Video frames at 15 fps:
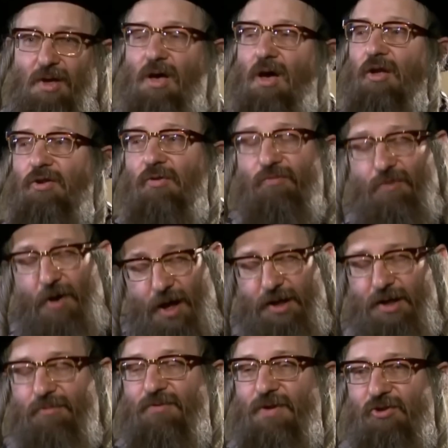A
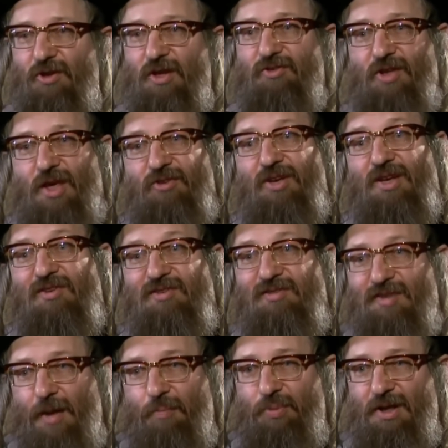defining feature is
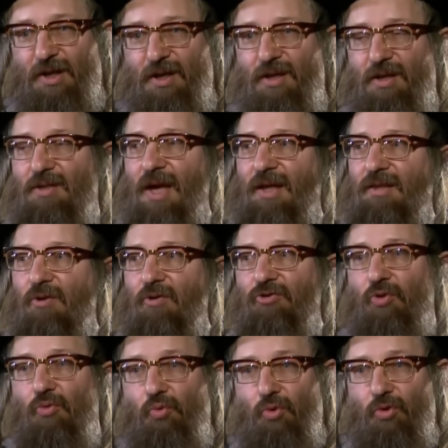accepting that there
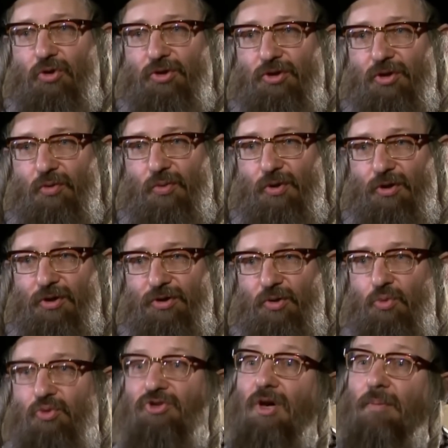is a ruler to the world
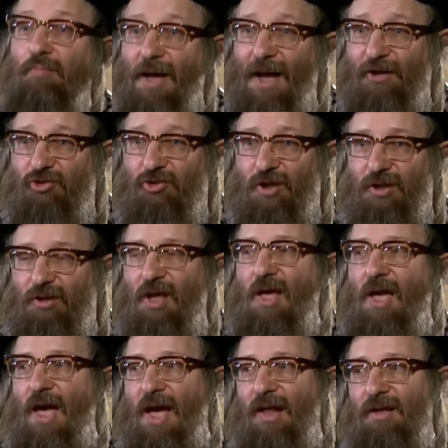who's compassionate,
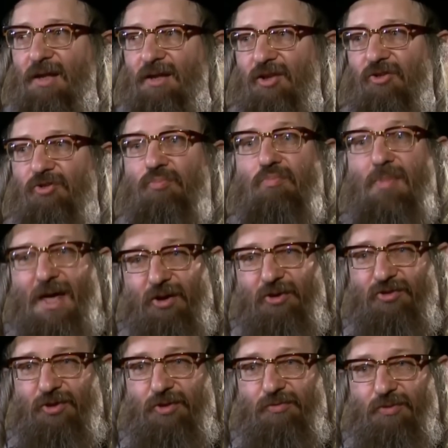and it is
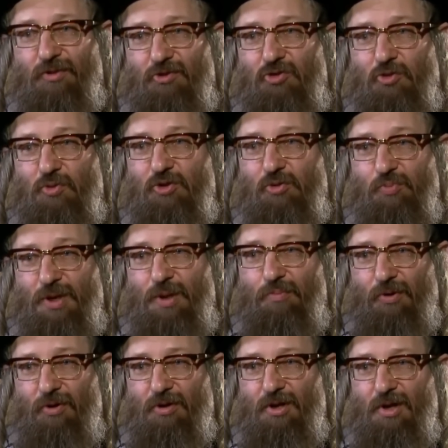medicine for the Jewish
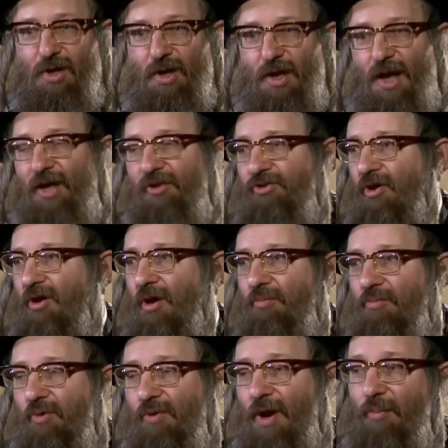people, as
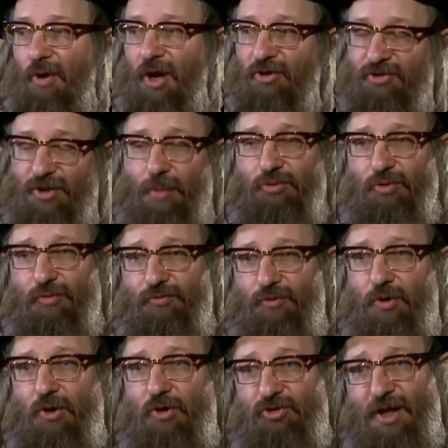Rabbi Samson
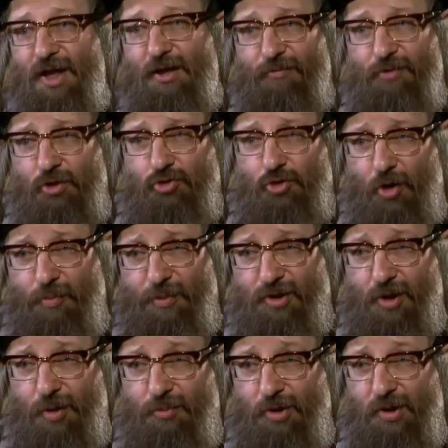Foherst, the head of the German
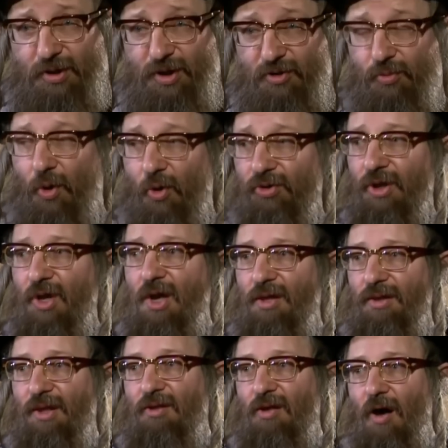community, wrote,
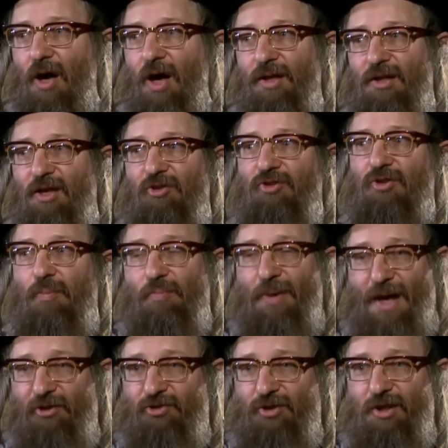that God is
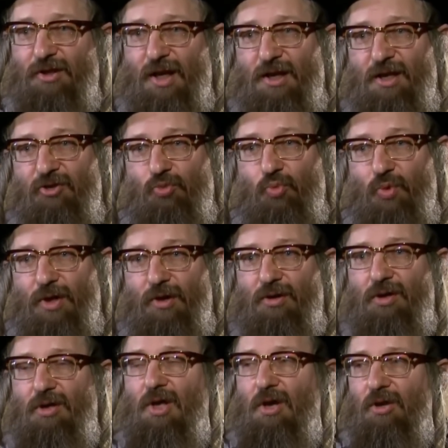compassionate, and his
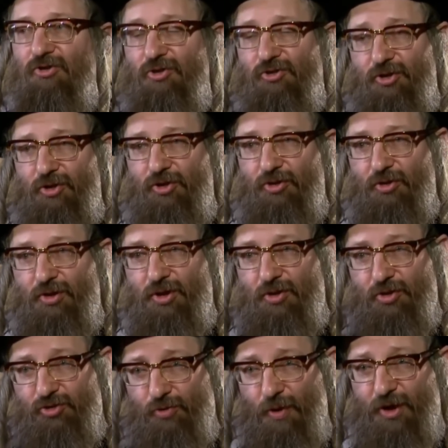will, since the
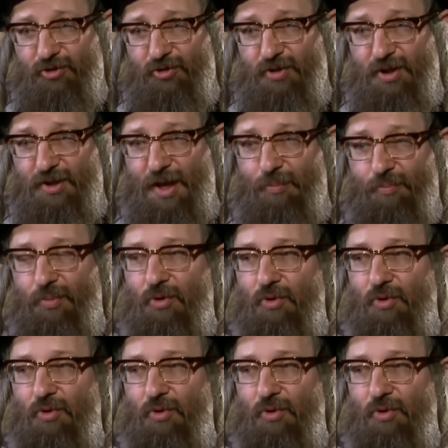destruction of the temple,